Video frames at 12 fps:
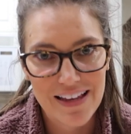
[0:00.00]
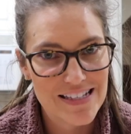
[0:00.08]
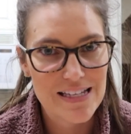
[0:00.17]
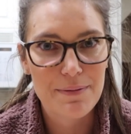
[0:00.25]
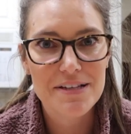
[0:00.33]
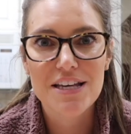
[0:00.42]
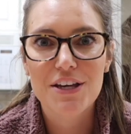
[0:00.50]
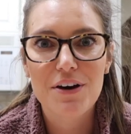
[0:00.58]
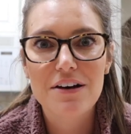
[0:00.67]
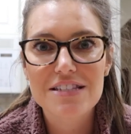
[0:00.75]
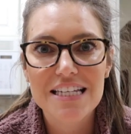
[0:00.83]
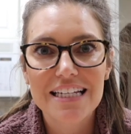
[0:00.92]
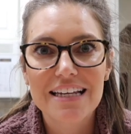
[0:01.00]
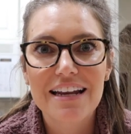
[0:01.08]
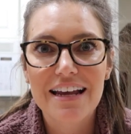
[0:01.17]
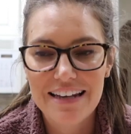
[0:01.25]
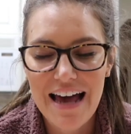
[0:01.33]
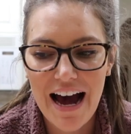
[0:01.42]
Last time I told you I was eating,
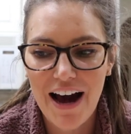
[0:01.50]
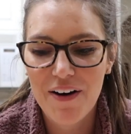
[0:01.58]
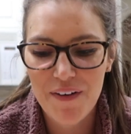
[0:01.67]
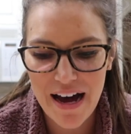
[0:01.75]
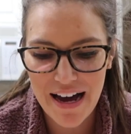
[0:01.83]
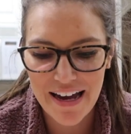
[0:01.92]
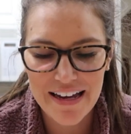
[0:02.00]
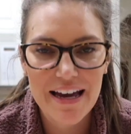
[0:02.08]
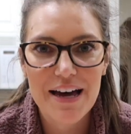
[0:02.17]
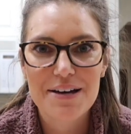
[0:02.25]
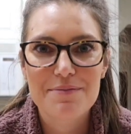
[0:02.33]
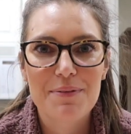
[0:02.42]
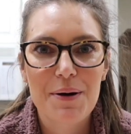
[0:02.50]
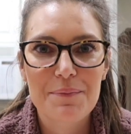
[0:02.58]
and now I am